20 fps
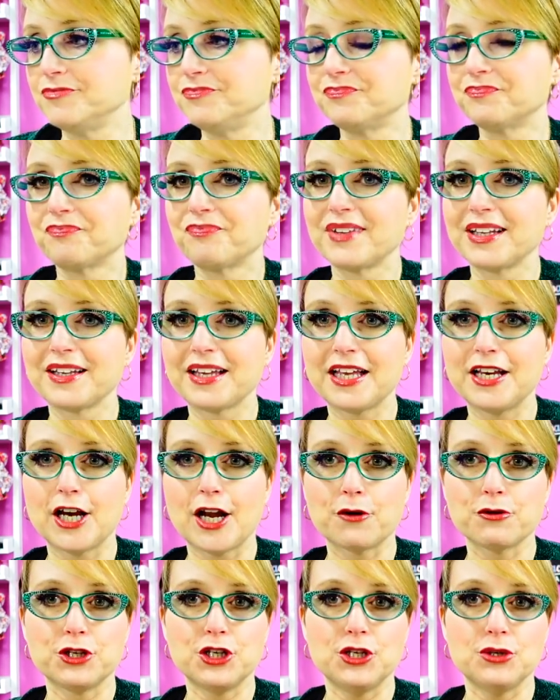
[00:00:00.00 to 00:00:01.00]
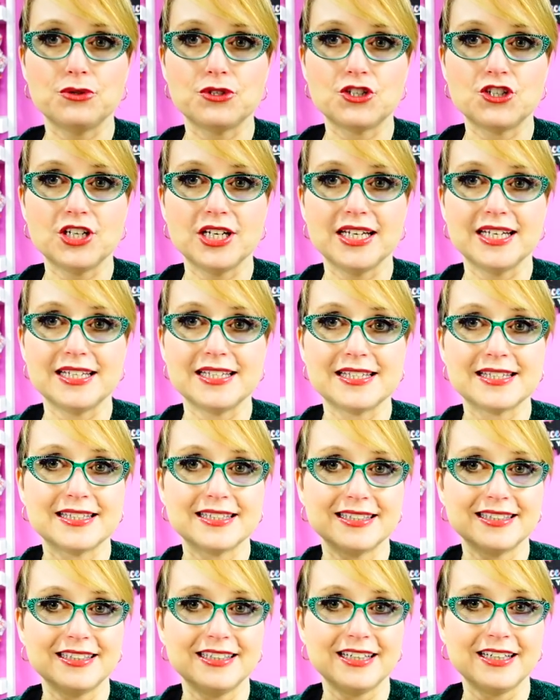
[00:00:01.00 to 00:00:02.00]
how cute she is.
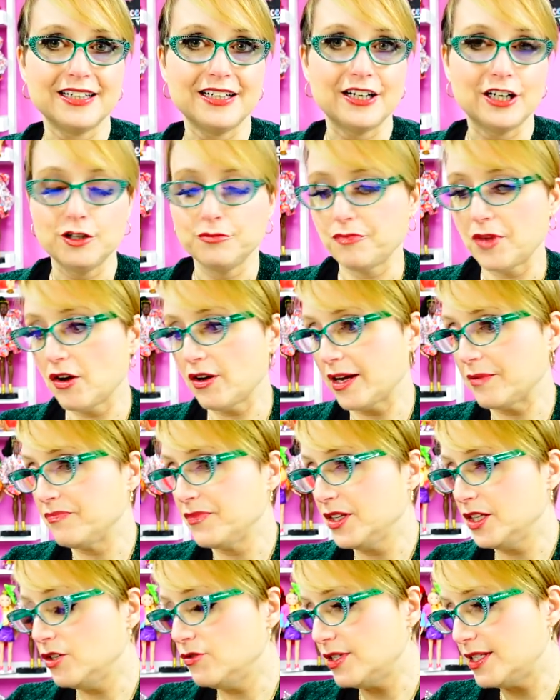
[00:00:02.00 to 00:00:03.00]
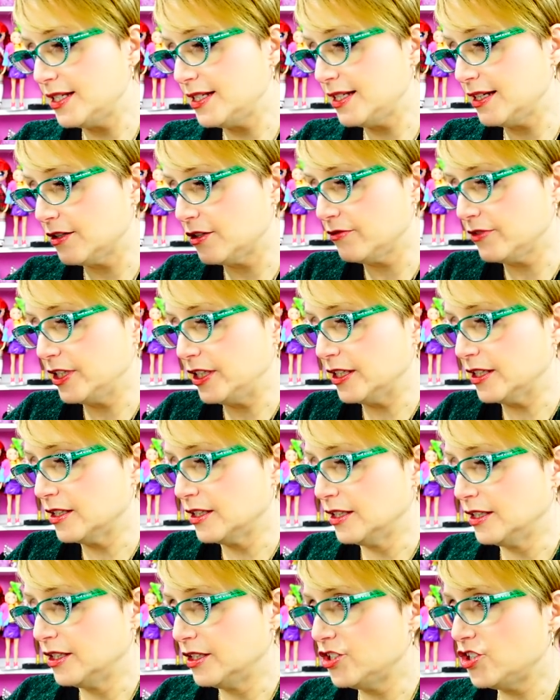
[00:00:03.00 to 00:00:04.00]
Look at her. Okay, you sit down over here.
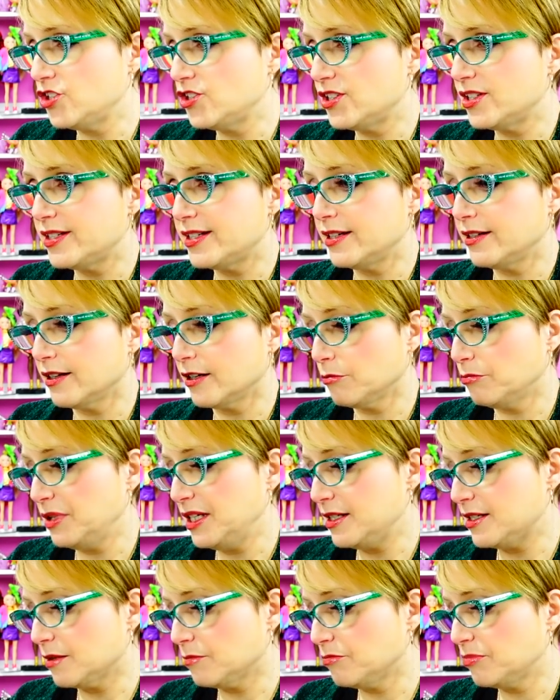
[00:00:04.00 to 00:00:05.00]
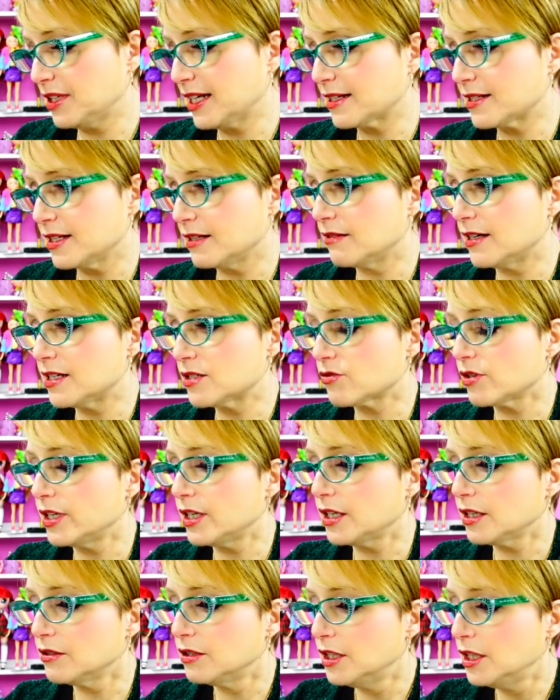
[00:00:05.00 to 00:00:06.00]
She's just sitting on a piece of plexiglass right
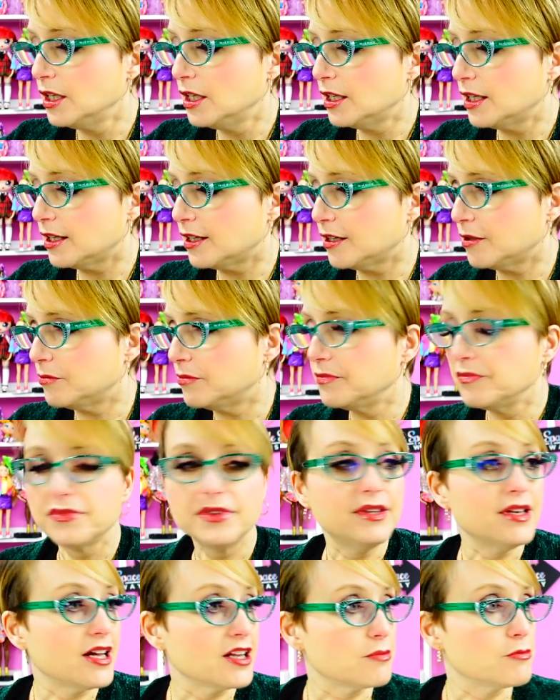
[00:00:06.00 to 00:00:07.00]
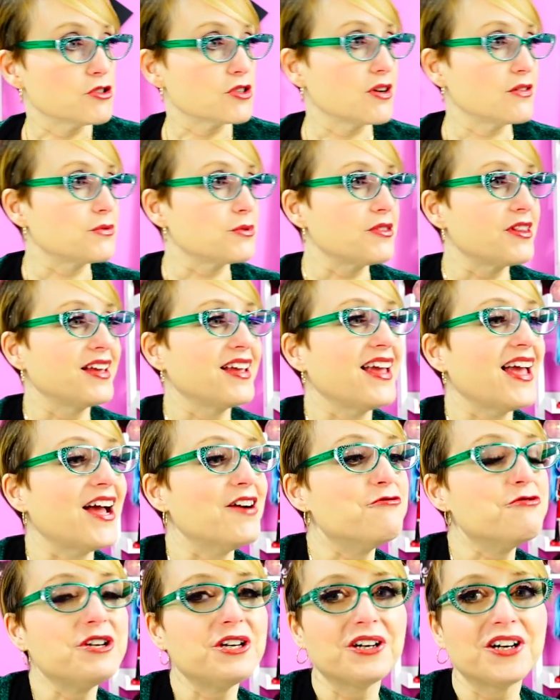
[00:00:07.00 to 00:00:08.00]
now. Um, not the most comfortable thing.
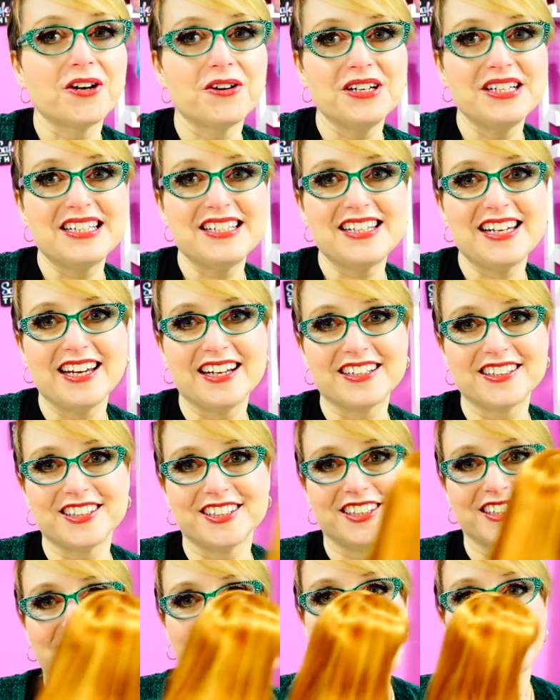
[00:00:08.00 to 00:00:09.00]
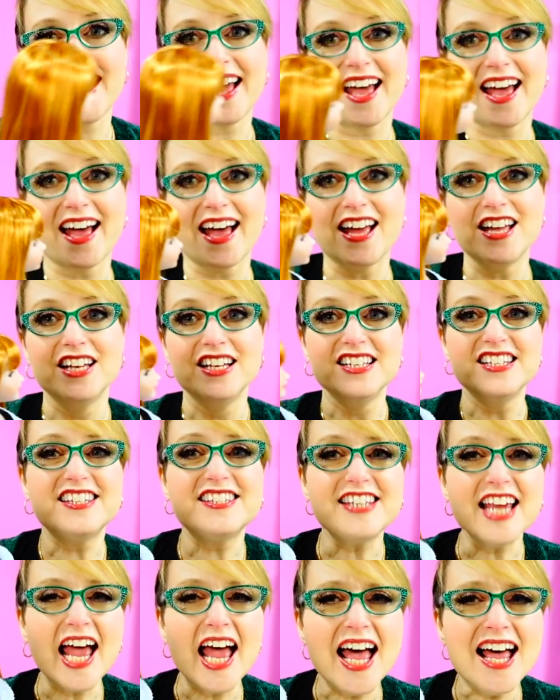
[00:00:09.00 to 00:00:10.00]
And we are going to take a look at
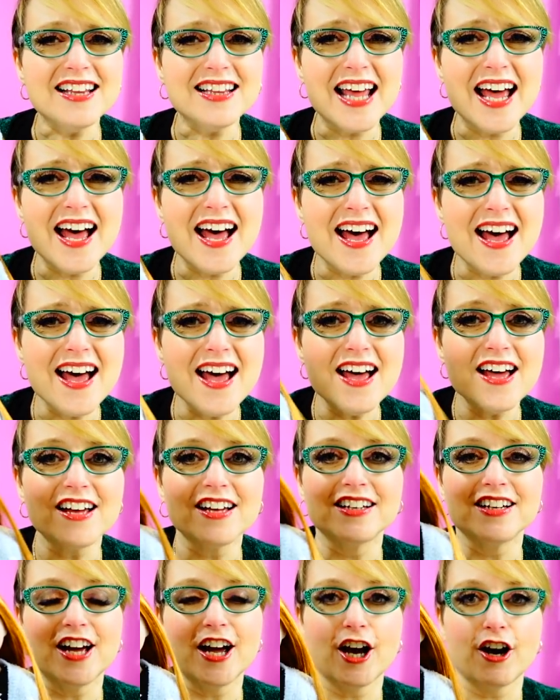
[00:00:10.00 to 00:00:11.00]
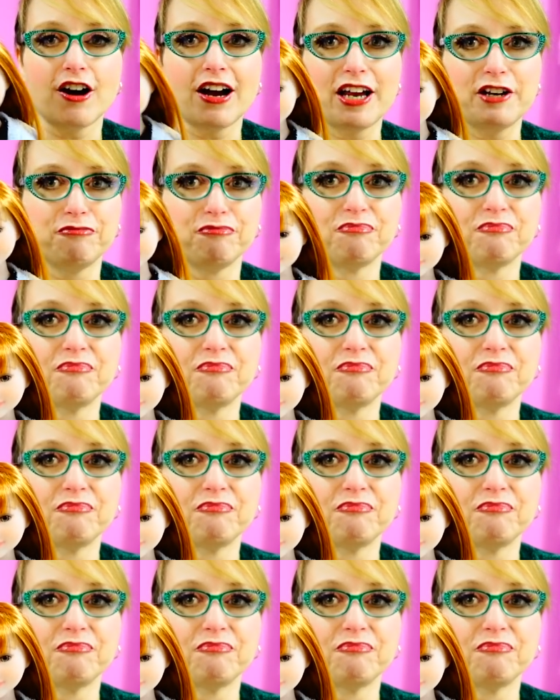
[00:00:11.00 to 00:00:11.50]
Stella! All right.